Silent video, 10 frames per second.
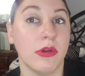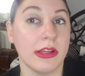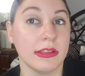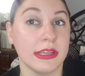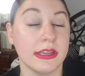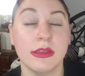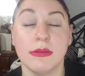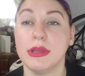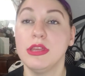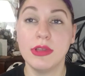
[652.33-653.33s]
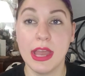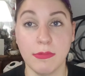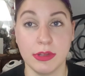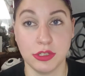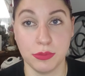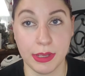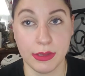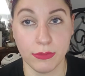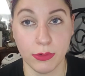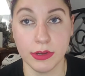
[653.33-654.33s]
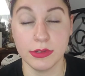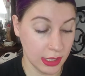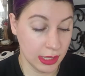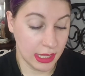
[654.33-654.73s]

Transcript: quality. But you get what you pay for.